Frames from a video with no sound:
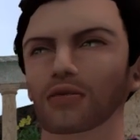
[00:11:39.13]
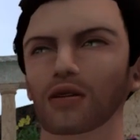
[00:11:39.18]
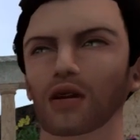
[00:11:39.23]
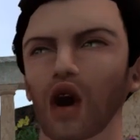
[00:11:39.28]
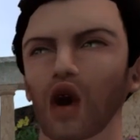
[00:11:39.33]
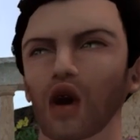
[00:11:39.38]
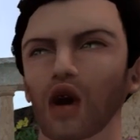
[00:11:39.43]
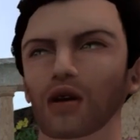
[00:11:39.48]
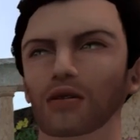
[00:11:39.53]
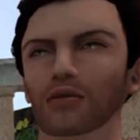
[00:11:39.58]

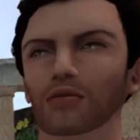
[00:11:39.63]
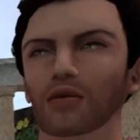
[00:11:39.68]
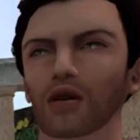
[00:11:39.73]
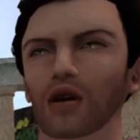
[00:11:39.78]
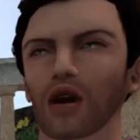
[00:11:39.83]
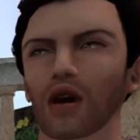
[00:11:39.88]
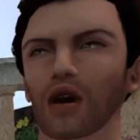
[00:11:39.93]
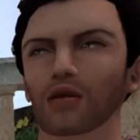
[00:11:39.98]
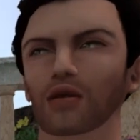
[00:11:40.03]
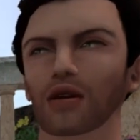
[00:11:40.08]
The
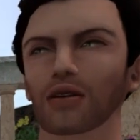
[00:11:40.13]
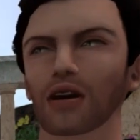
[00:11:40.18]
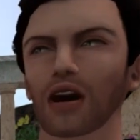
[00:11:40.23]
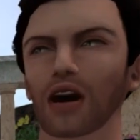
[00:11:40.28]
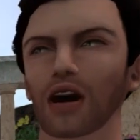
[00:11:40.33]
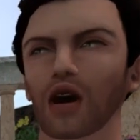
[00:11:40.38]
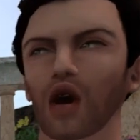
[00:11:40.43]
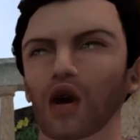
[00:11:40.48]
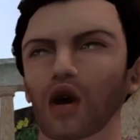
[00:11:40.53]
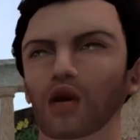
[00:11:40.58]
kids will
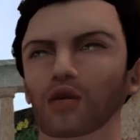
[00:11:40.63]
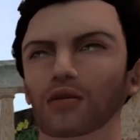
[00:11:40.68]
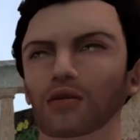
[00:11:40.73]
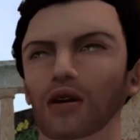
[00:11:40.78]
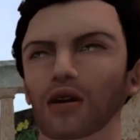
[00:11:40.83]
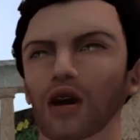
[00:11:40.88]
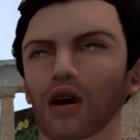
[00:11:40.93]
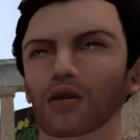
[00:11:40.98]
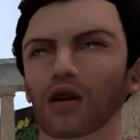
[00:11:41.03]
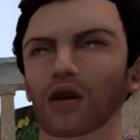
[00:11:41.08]
go to a
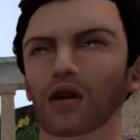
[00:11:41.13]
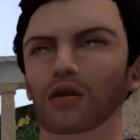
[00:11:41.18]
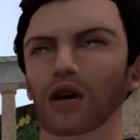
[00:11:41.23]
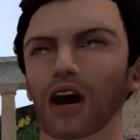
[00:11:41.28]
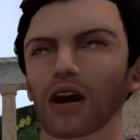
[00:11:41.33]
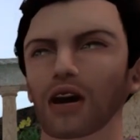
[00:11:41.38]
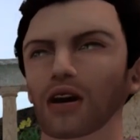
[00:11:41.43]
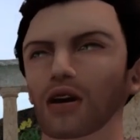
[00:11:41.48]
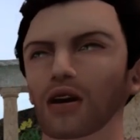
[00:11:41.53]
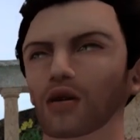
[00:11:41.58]

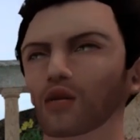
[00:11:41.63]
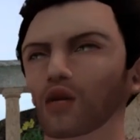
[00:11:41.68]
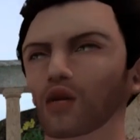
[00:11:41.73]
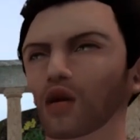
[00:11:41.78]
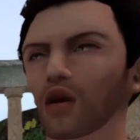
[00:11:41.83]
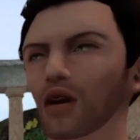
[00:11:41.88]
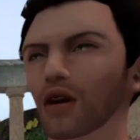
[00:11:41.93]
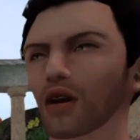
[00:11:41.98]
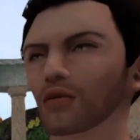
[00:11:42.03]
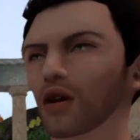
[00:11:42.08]
nursery as soon
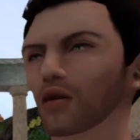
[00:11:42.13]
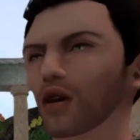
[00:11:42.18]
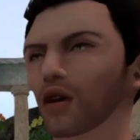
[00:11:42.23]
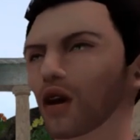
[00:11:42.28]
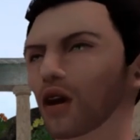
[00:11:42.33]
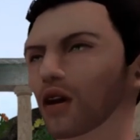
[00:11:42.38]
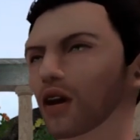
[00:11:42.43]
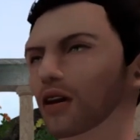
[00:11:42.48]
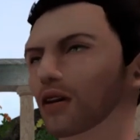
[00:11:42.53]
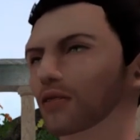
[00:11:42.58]
as
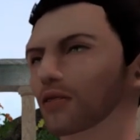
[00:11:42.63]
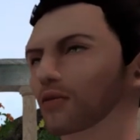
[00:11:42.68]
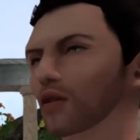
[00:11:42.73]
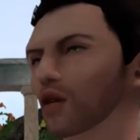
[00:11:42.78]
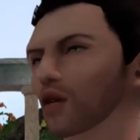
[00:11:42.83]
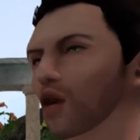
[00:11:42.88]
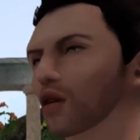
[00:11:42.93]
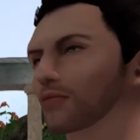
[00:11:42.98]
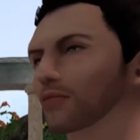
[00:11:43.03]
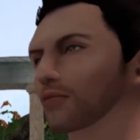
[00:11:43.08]
possible,
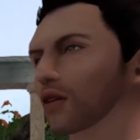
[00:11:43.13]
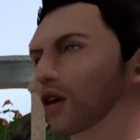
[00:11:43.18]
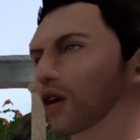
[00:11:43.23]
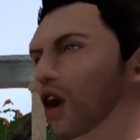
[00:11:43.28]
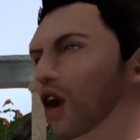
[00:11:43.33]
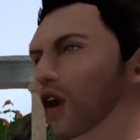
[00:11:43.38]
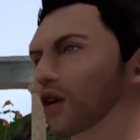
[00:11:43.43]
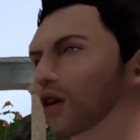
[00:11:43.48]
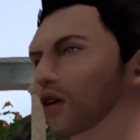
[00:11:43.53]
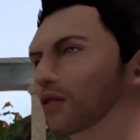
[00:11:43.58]

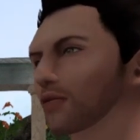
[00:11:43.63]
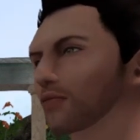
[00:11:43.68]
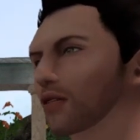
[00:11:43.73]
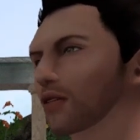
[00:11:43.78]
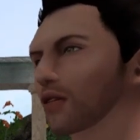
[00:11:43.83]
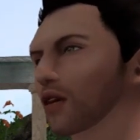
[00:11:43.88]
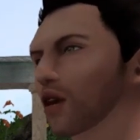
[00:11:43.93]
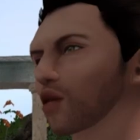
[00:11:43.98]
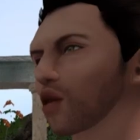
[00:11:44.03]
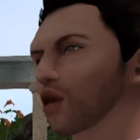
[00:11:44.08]
and
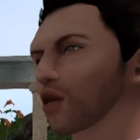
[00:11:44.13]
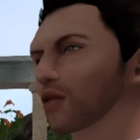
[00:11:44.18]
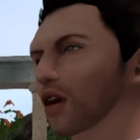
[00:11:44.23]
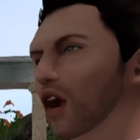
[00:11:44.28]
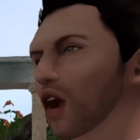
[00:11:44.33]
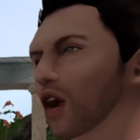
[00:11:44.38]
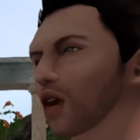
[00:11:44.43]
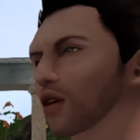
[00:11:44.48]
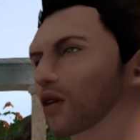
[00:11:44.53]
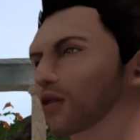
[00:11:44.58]
it
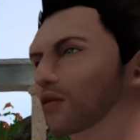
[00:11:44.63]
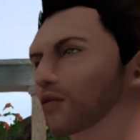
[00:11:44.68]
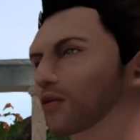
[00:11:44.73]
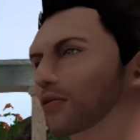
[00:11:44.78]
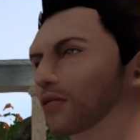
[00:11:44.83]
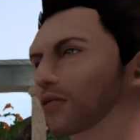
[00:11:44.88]
brings this